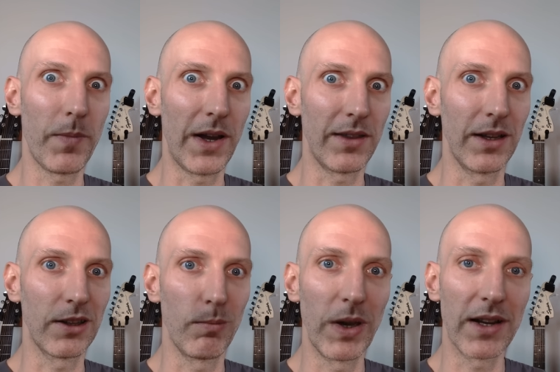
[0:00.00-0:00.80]
I think
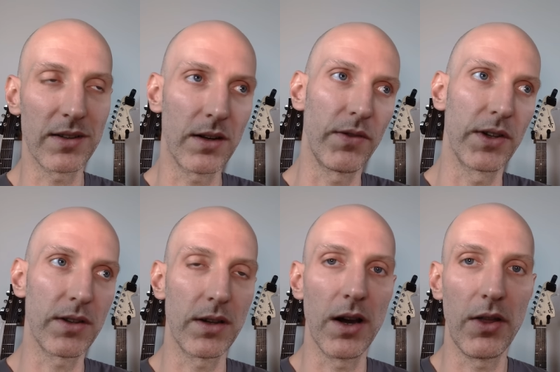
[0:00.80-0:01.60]
the biggest difference.
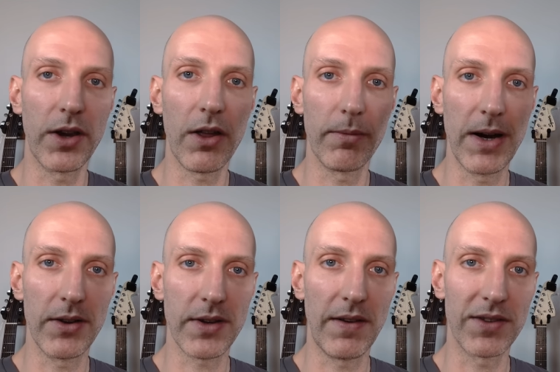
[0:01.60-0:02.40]
The other
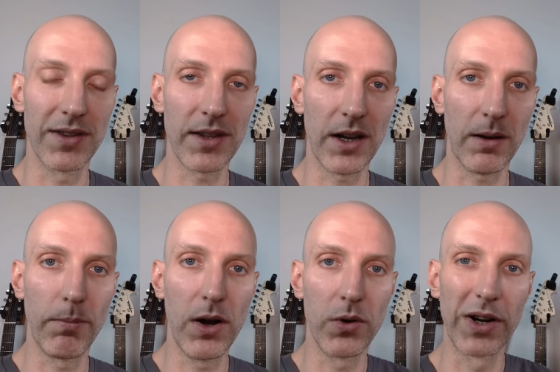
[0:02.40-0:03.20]
models have synthetic
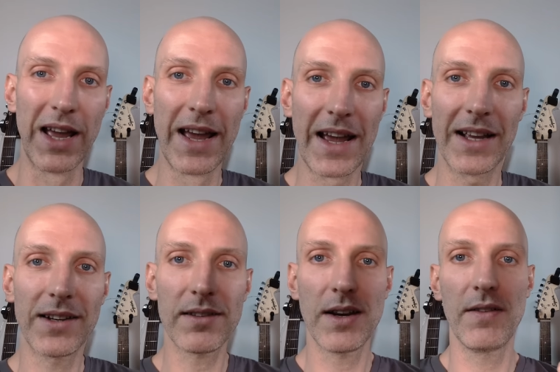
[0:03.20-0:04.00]
bone. It
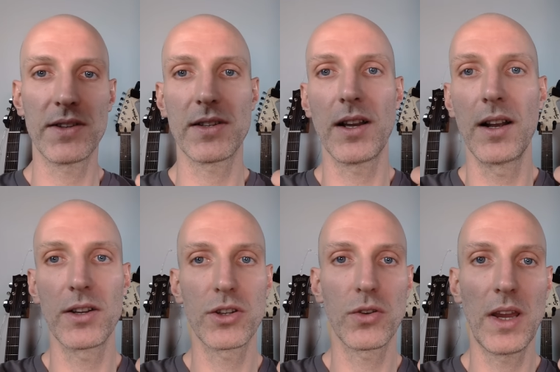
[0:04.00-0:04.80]
doesn't have a
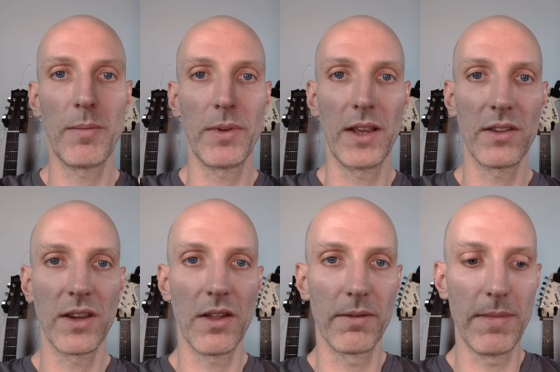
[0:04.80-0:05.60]
skunk stripe like
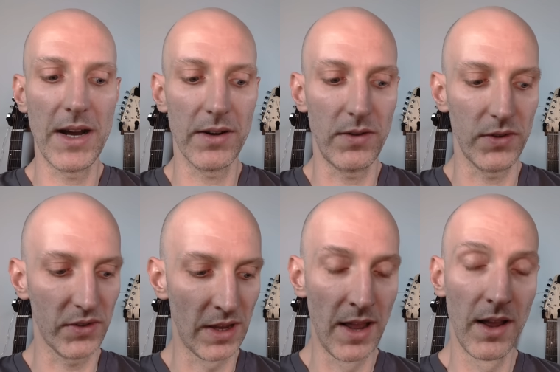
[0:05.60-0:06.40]
the other models,